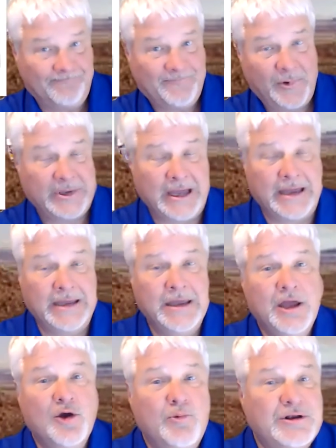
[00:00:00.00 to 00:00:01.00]
okay,
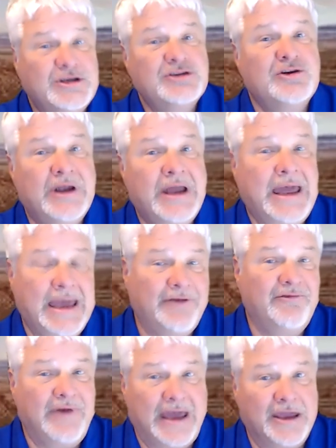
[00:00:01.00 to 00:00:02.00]
which is going to add
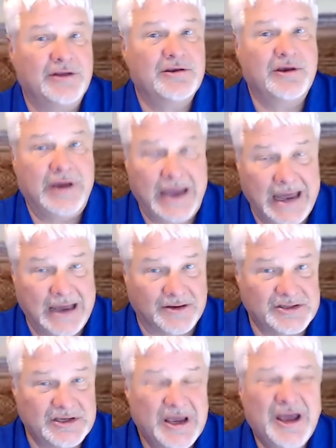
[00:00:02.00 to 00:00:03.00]
value to your
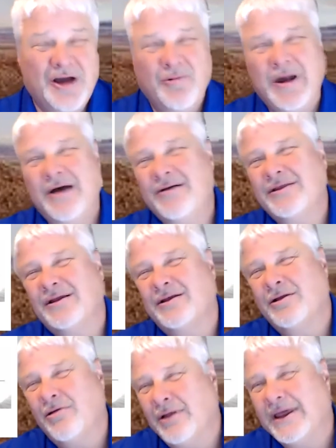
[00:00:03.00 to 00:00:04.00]
house. Well, the
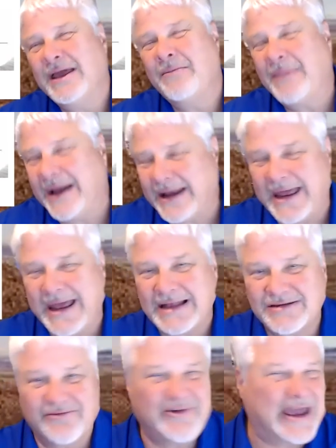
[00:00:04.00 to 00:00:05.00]
linoleum might add
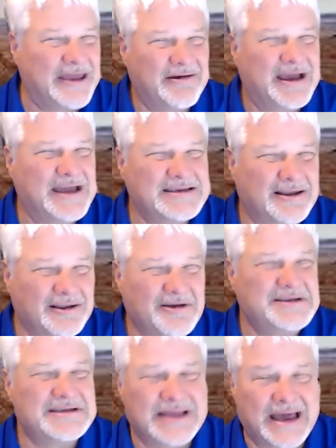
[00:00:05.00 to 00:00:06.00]
some value because it
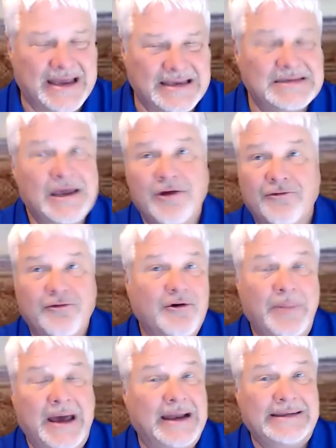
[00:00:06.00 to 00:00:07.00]
looks nice for
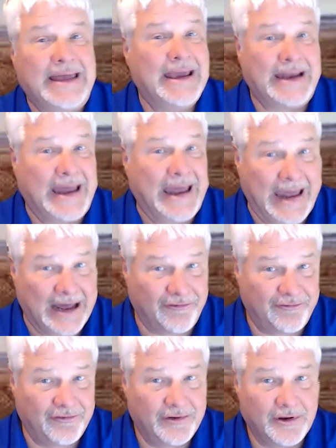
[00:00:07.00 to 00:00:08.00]
about a day and a
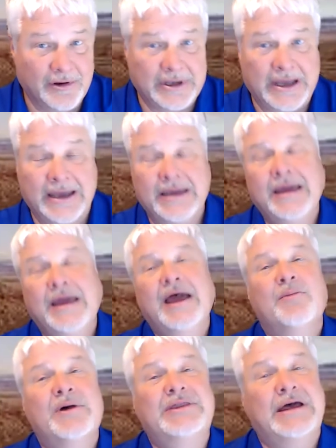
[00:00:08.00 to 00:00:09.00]
half, okay?
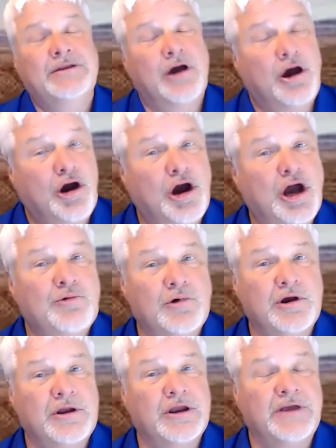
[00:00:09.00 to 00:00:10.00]
But then the
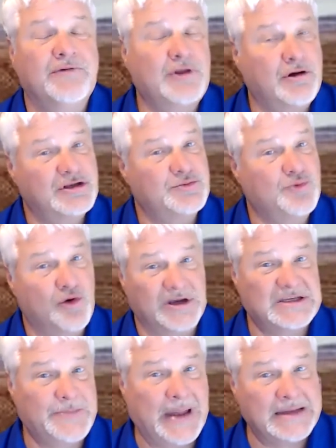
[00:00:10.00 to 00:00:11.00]
hardwood, even though it's more
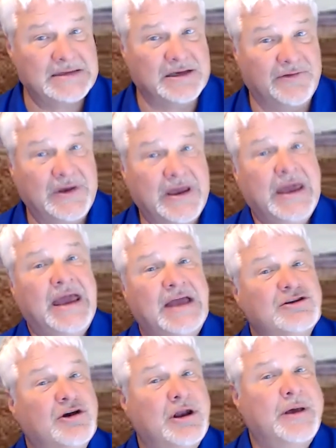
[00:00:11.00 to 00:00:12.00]
expensive,
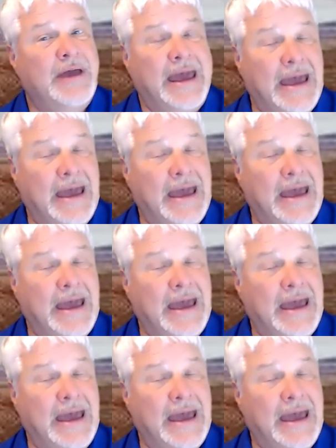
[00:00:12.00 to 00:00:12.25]
is going to